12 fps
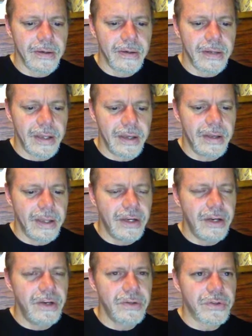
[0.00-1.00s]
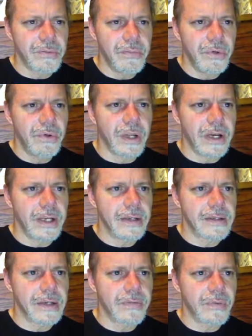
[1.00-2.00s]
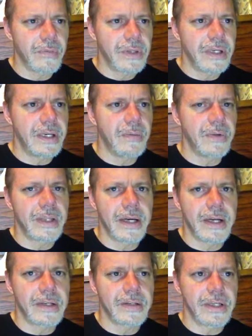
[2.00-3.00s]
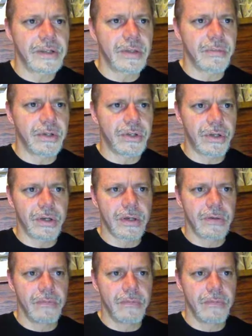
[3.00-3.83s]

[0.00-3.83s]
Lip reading: They did use some mood lighting and stuff, and what they did with that is they simply took